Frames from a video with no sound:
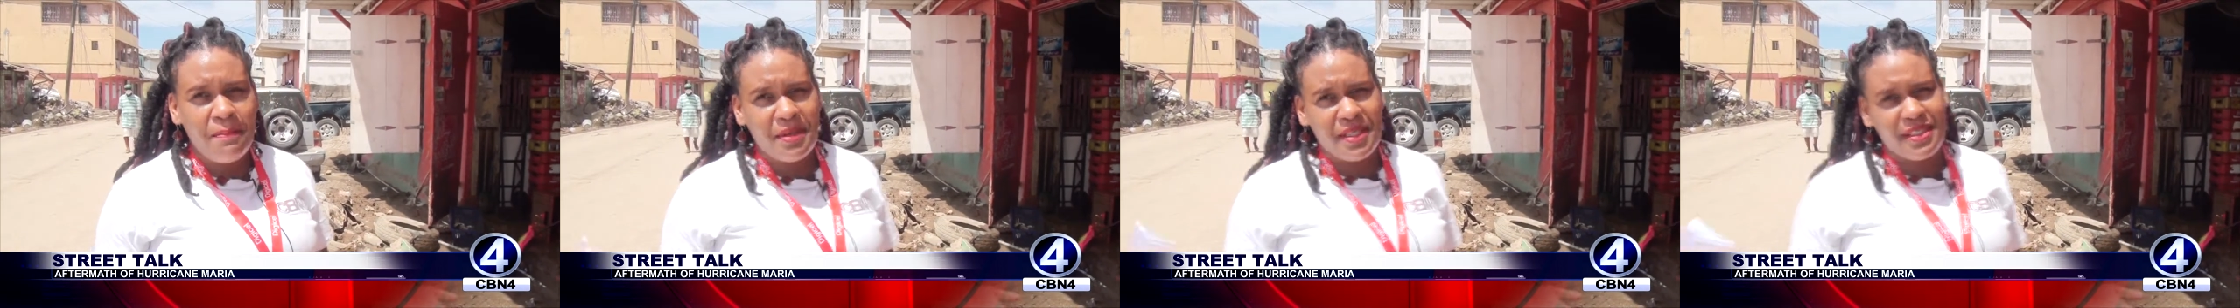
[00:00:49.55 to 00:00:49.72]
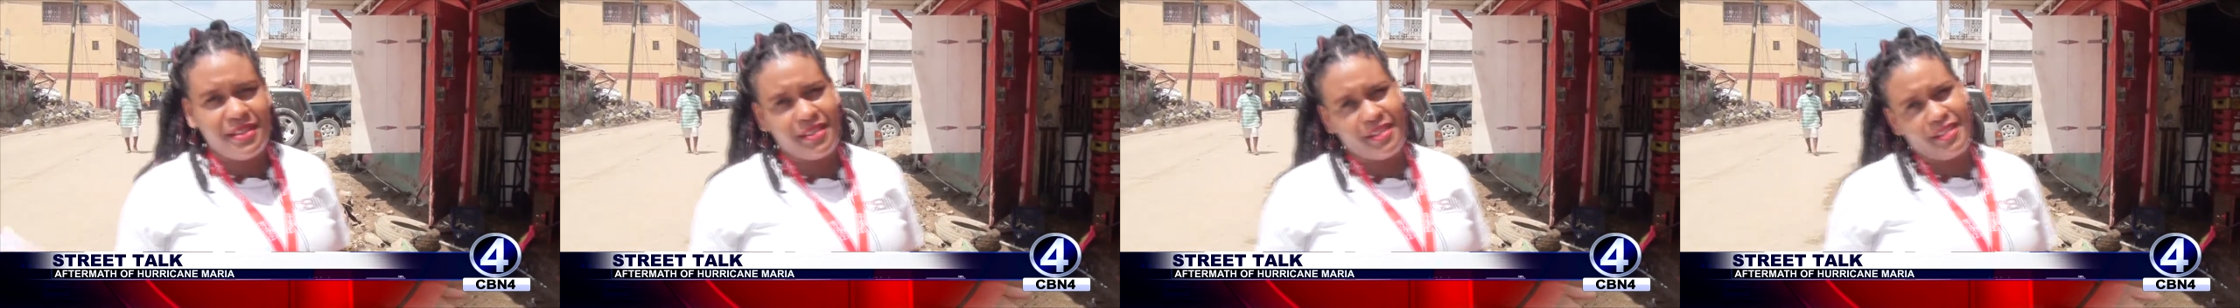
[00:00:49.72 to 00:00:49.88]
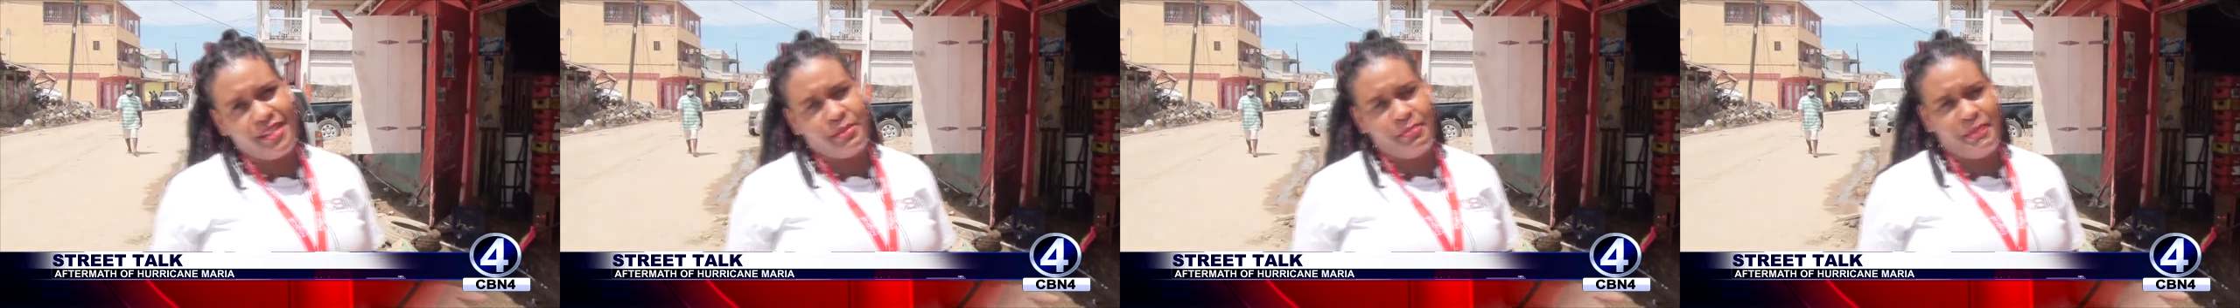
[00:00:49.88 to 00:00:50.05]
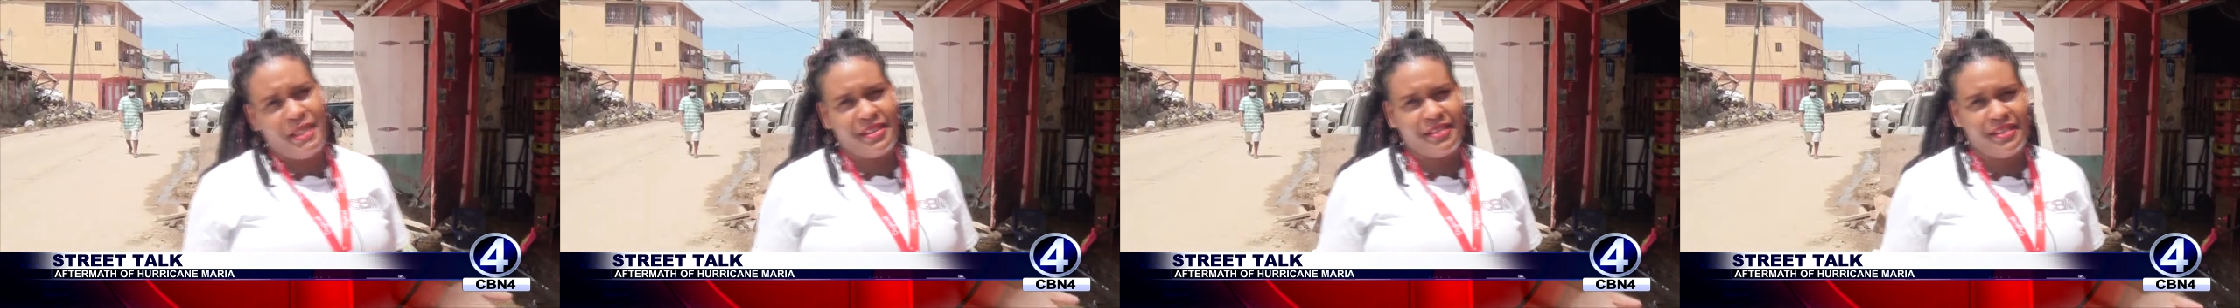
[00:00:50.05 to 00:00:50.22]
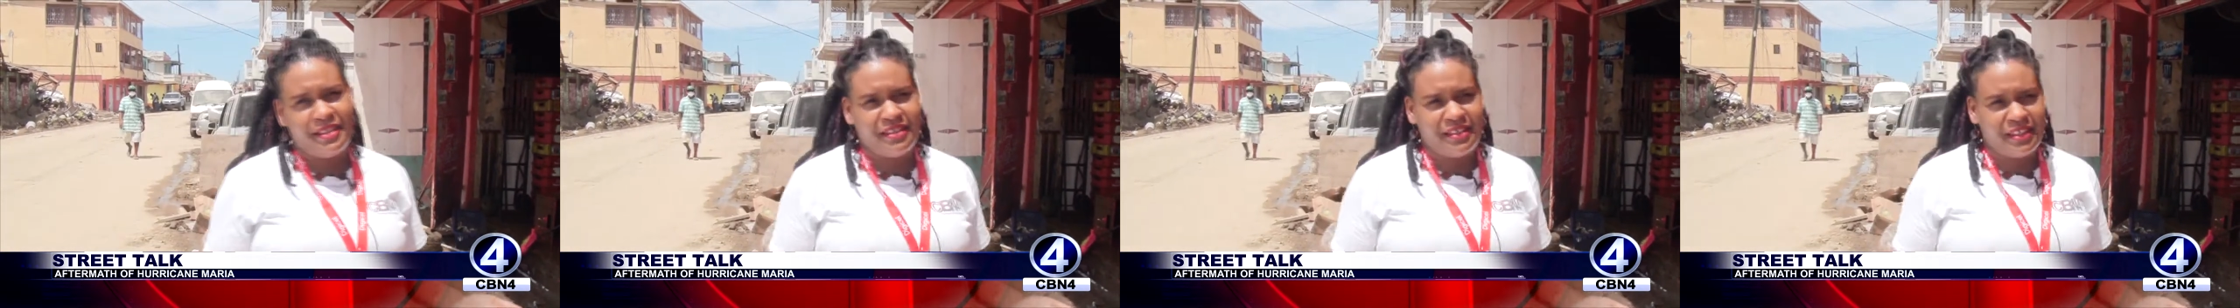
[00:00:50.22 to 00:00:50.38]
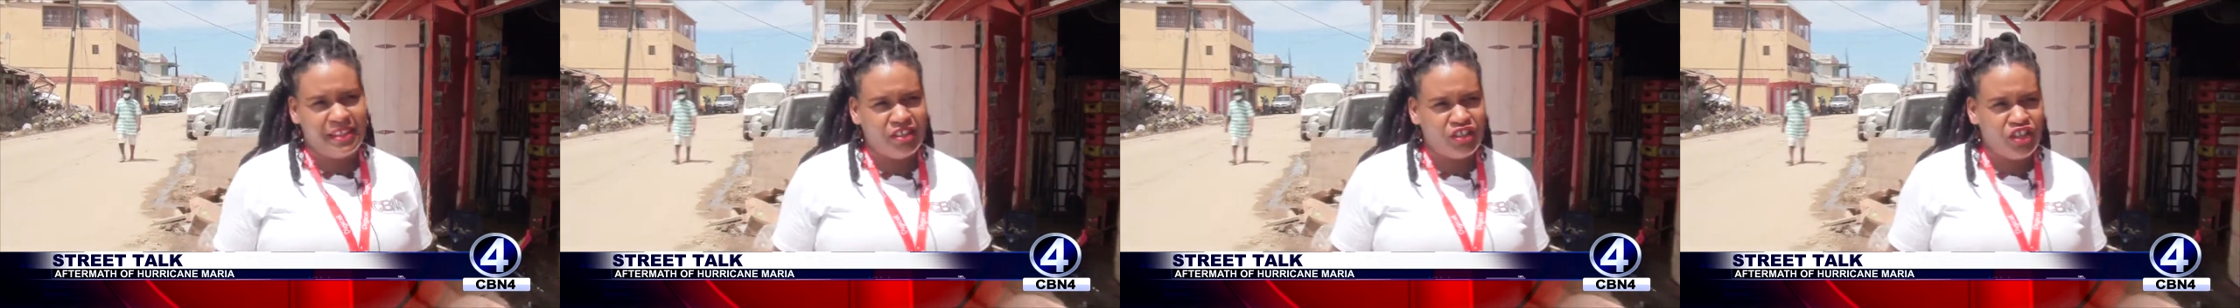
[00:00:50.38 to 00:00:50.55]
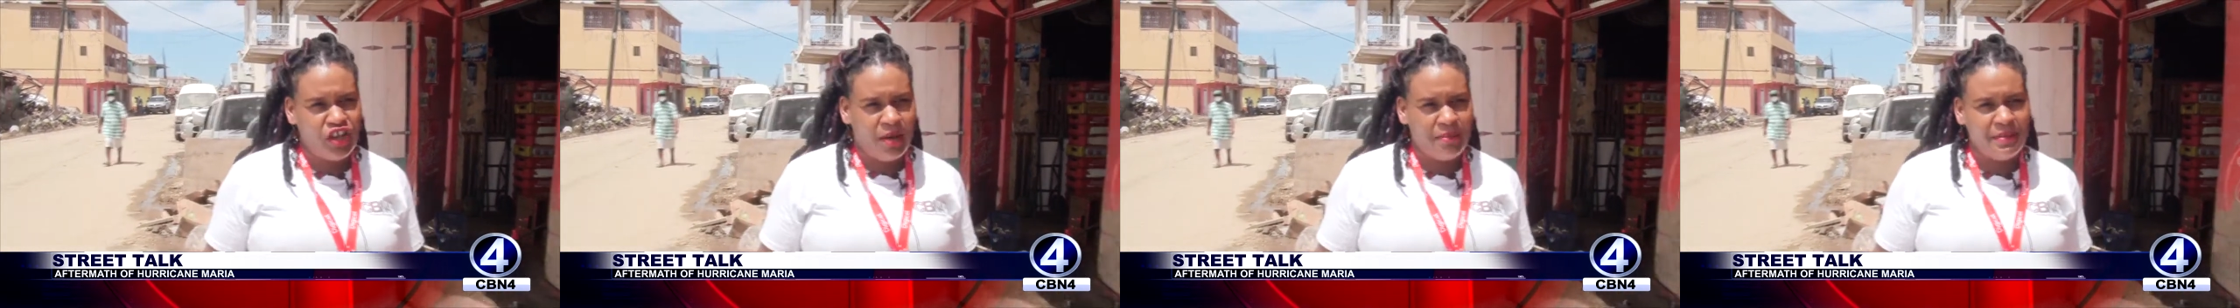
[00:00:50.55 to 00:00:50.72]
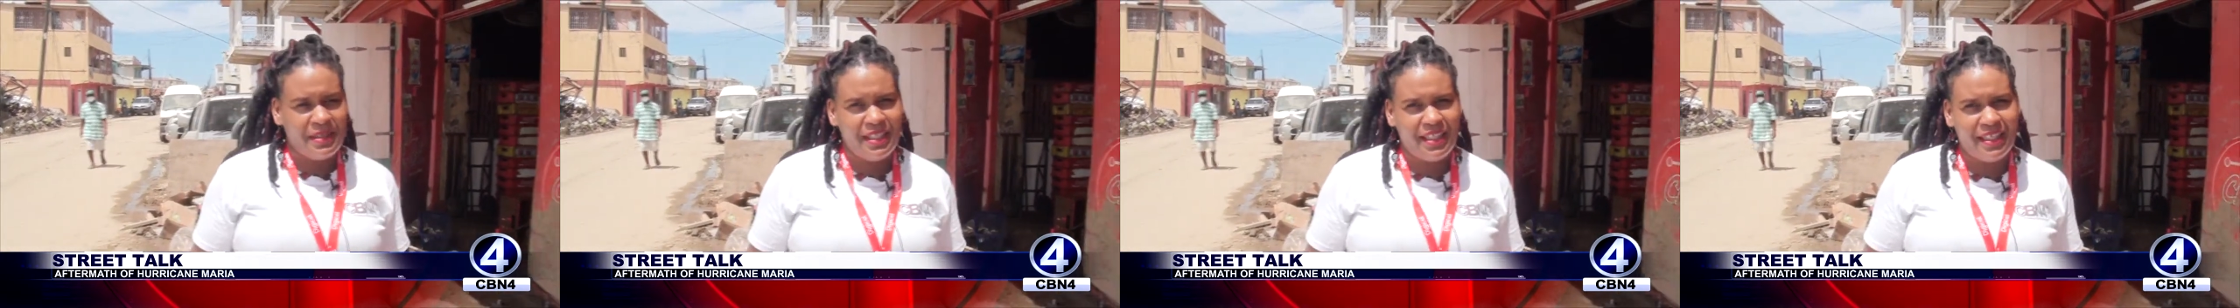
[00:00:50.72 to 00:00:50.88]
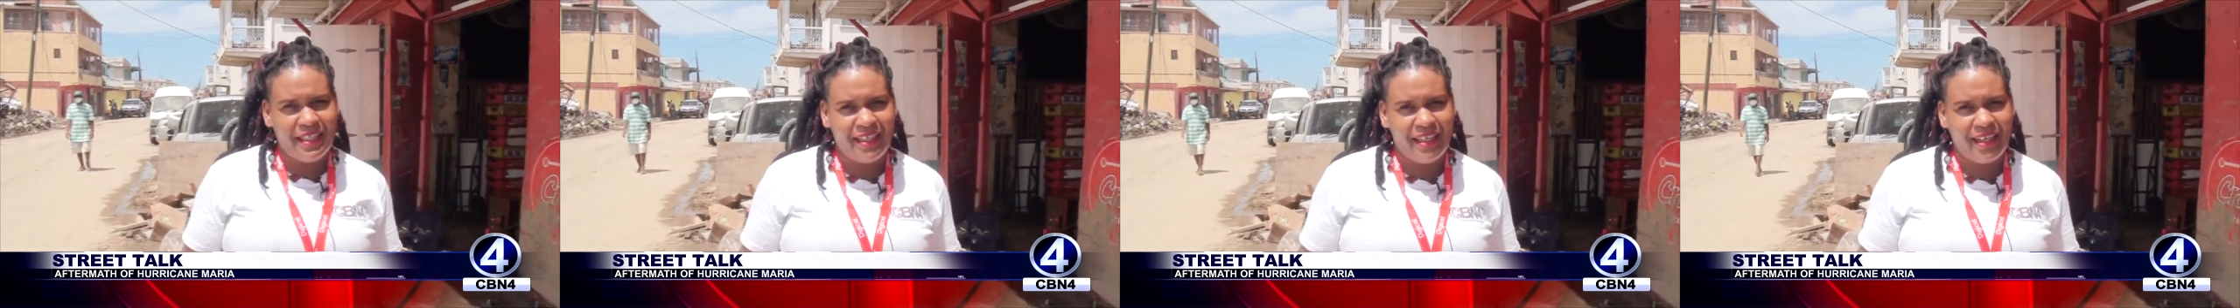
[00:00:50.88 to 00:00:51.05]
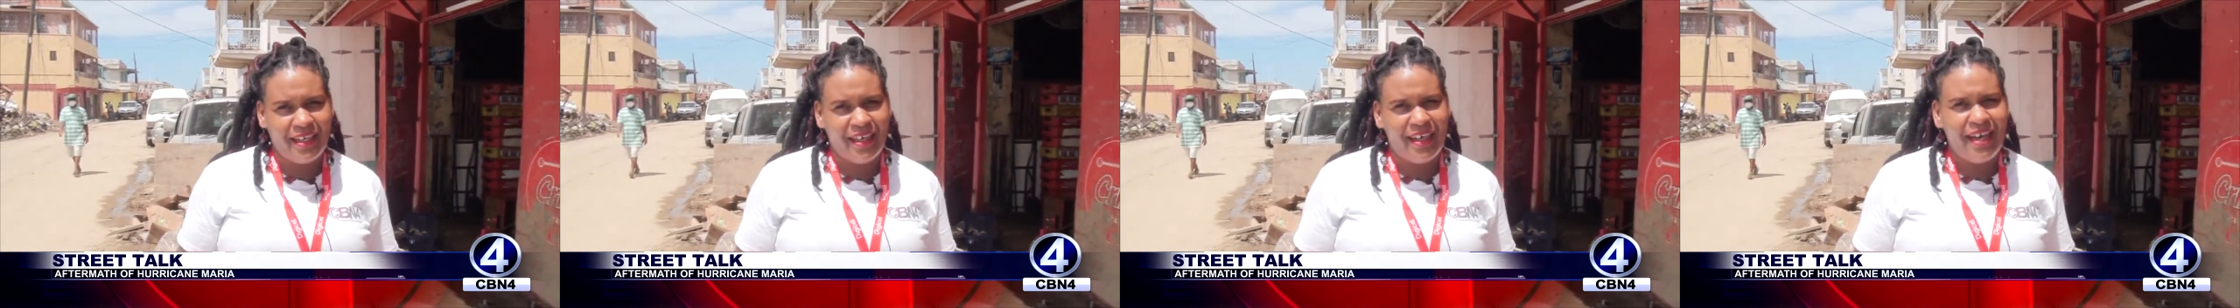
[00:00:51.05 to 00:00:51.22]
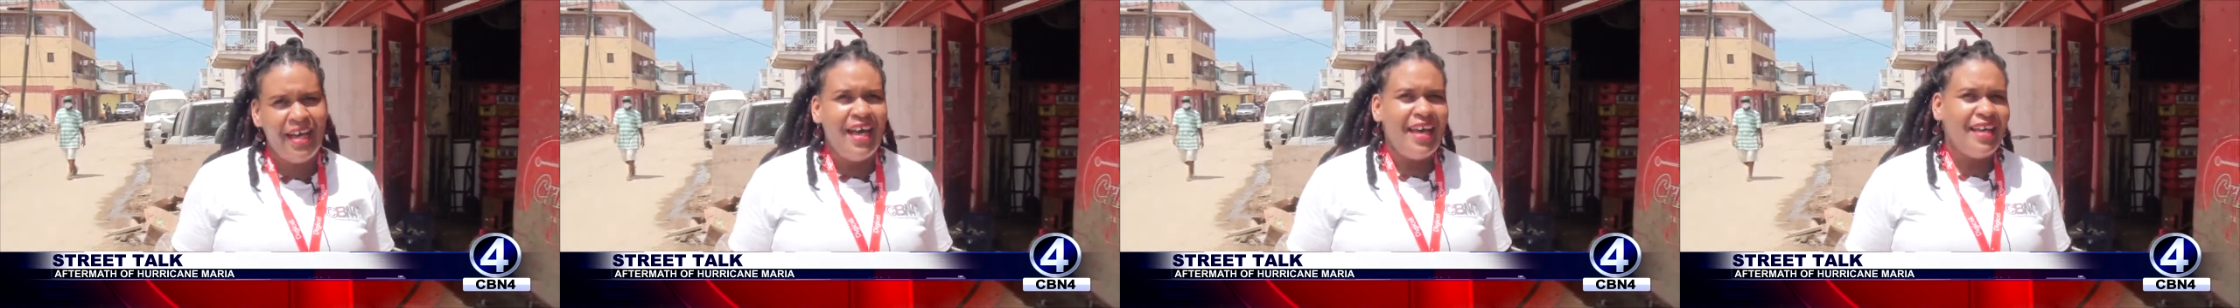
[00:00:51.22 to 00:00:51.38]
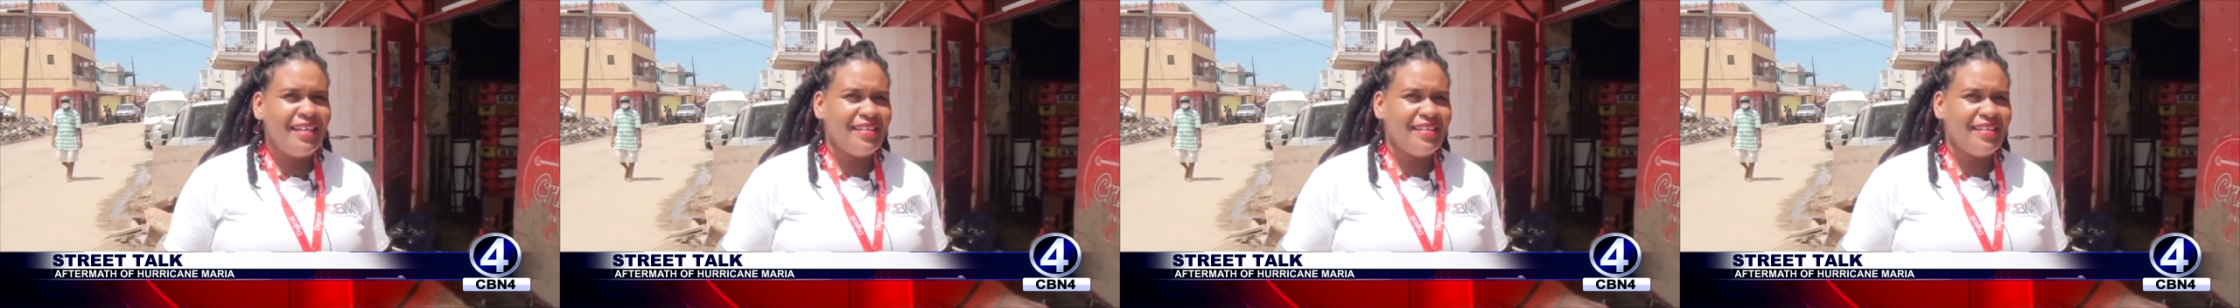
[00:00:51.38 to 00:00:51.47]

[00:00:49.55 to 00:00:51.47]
business places in Dominica